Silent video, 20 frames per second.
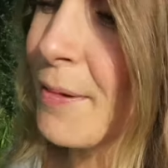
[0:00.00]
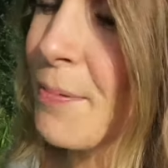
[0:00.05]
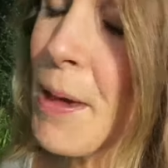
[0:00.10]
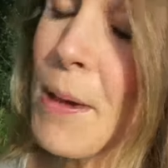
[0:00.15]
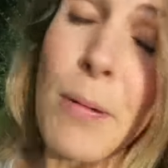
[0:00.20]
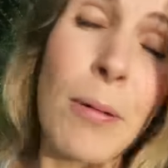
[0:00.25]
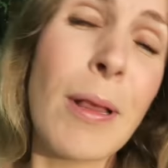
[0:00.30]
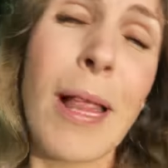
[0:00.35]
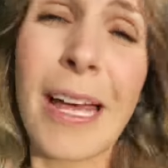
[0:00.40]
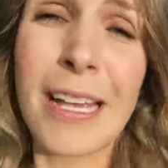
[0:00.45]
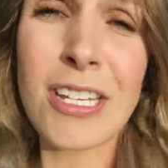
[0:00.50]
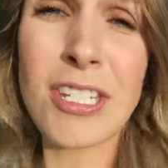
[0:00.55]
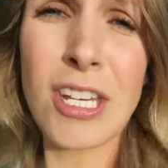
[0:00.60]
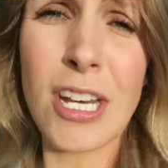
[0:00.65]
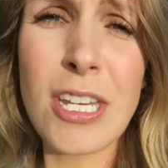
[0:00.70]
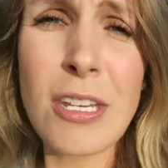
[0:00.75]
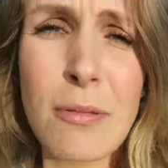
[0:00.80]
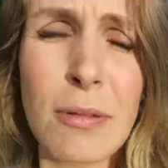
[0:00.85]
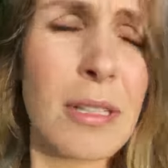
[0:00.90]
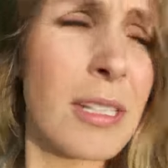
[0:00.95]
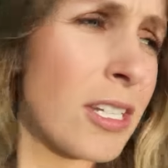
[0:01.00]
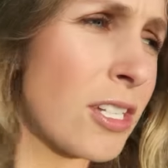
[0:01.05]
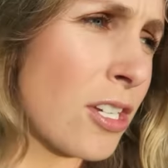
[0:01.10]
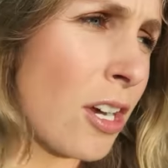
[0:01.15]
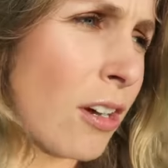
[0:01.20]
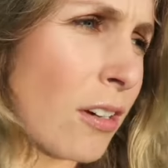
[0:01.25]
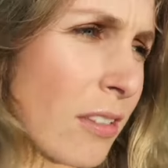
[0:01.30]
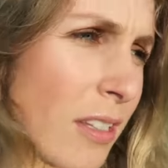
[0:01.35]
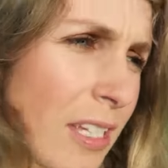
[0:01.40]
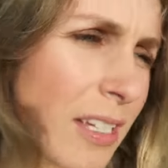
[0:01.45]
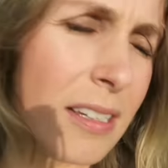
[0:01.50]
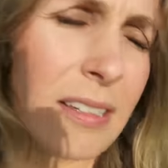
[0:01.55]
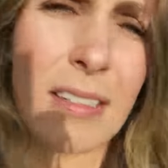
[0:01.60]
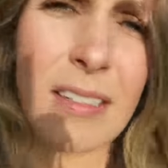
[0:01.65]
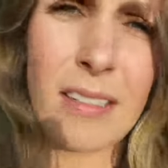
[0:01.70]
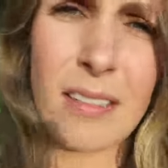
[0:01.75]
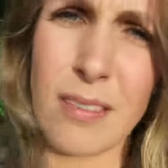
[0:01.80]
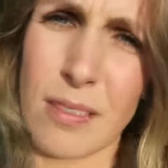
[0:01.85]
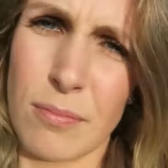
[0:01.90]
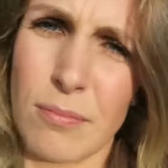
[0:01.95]
people like genuinely shocked that
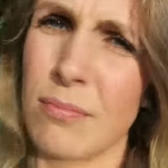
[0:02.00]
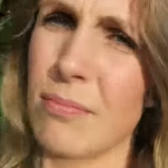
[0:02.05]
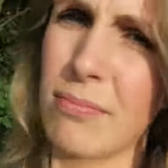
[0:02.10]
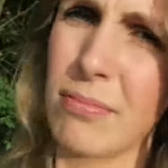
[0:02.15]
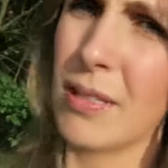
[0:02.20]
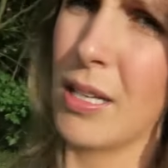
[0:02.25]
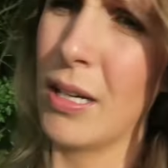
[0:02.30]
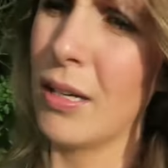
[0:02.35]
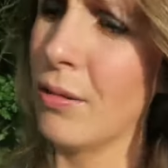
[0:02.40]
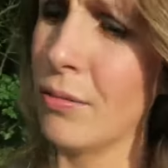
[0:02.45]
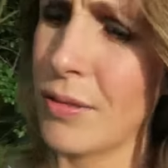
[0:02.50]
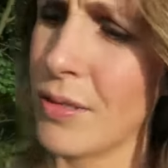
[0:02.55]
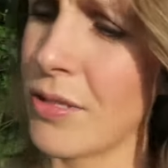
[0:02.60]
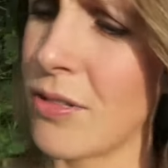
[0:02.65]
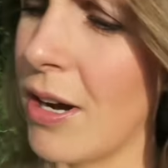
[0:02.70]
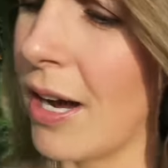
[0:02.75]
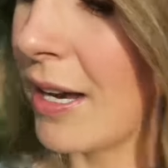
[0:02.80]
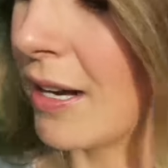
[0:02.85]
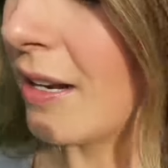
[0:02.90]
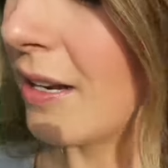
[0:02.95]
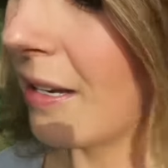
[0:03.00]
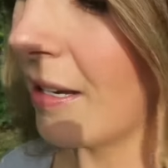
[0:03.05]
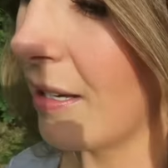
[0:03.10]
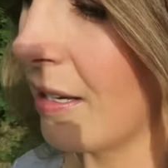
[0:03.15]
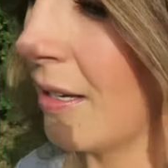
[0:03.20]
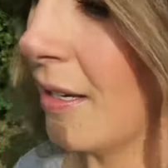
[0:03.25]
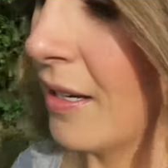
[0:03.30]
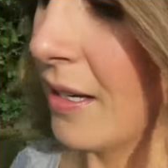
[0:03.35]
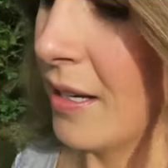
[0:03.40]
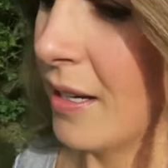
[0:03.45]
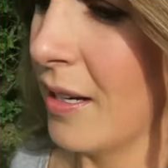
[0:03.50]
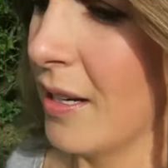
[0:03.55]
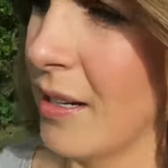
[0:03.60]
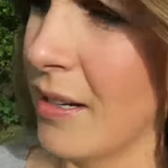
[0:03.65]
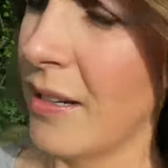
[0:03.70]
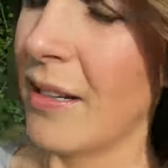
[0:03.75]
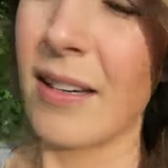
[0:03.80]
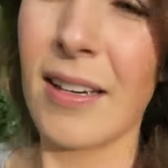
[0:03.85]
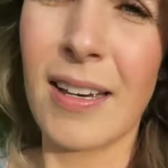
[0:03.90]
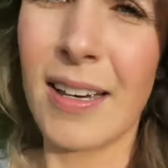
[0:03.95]
some girl was trying to
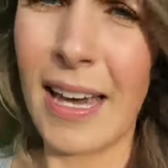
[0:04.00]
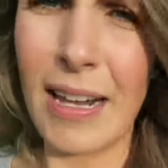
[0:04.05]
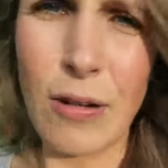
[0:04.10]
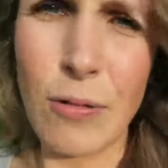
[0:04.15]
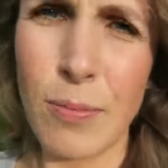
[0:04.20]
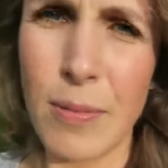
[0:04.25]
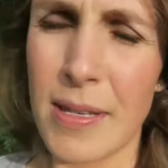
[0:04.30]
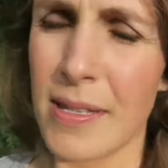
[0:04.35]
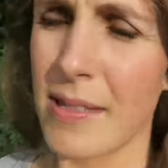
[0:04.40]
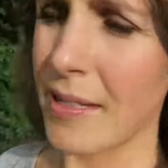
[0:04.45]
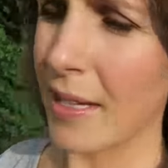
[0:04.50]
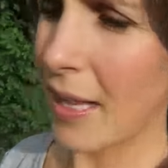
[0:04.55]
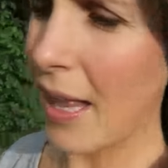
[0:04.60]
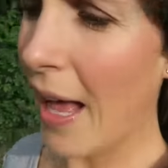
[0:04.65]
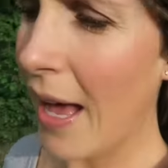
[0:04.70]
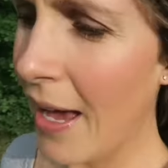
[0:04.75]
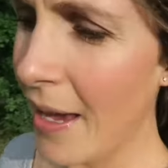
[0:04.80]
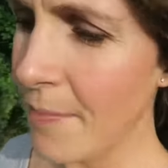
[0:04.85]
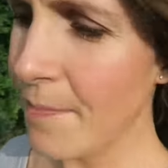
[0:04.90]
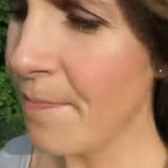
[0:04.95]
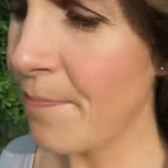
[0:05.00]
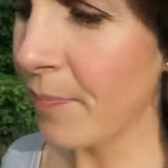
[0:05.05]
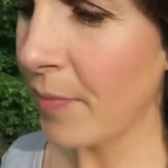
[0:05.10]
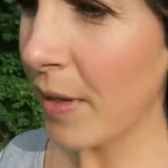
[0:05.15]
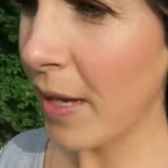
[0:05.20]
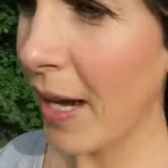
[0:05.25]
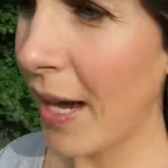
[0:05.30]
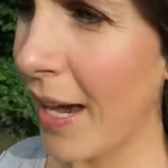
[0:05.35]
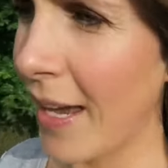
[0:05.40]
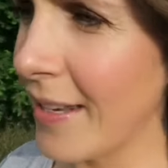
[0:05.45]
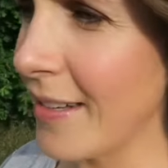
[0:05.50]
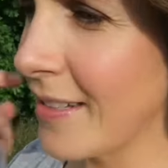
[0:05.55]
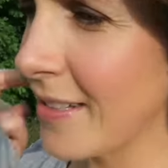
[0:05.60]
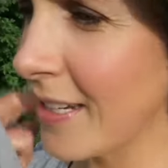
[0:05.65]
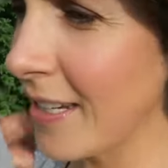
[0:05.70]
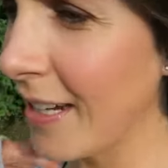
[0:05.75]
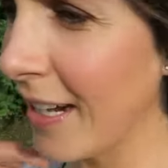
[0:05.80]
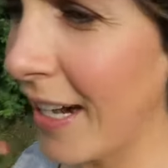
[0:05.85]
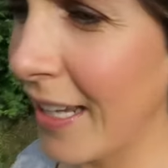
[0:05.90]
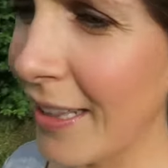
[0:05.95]
get up this climb.
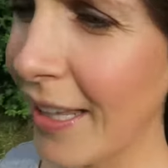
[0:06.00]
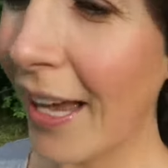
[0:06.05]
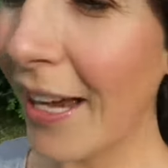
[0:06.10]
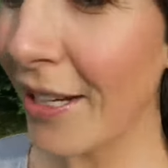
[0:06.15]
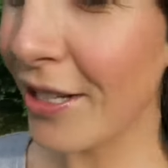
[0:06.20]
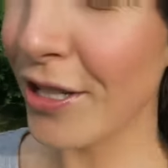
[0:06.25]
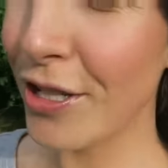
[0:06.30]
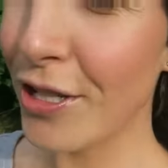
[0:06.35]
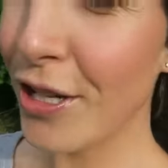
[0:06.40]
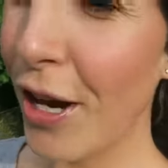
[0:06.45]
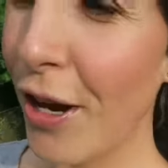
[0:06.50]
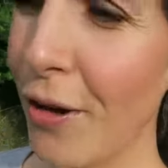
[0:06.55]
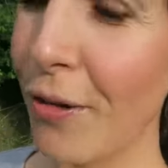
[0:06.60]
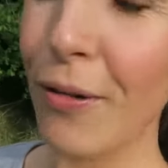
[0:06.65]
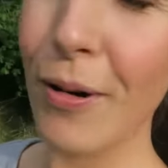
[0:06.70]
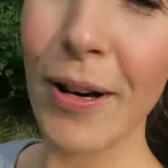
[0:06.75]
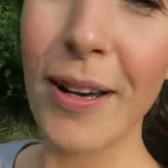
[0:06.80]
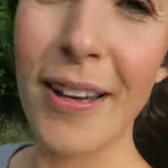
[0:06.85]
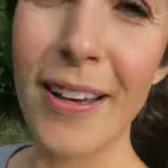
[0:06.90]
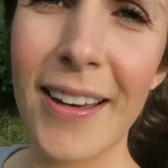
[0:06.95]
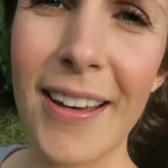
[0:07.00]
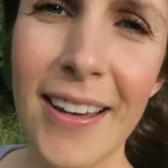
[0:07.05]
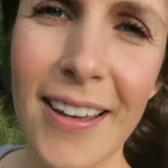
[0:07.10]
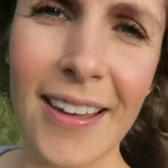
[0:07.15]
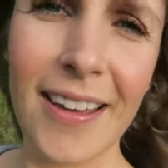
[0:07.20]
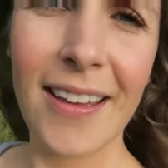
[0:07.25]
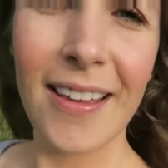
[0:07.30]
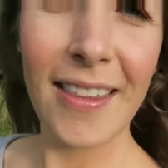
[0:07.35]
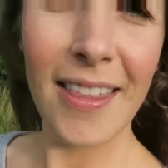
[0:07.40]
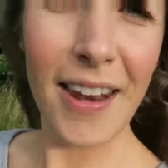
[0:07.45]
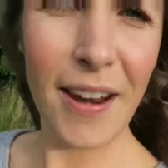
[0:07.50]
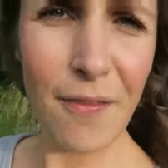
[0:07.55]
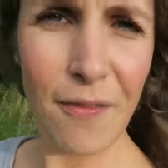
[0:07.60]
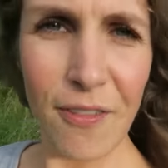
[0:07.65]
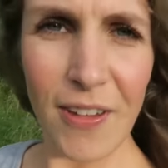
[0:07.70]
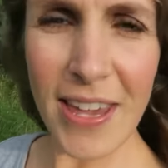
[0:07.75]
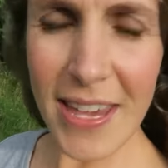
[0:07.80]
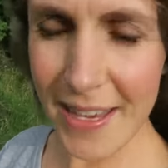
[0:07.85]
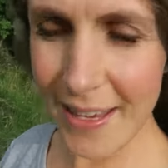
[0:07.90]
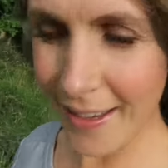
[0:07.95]
And I like to show that I'm
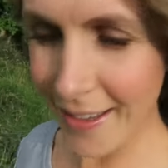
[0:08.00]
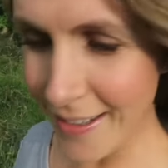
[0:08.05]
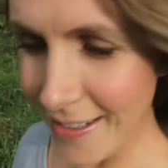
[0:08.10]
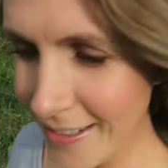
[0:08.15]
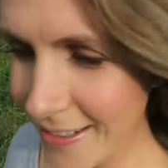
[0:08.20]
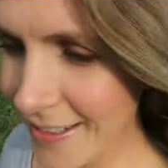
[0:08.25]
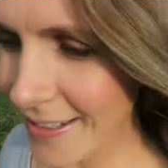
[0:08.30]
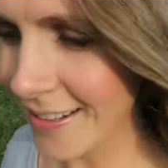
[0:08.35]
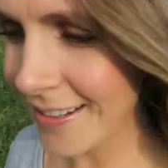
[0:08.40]
vegan,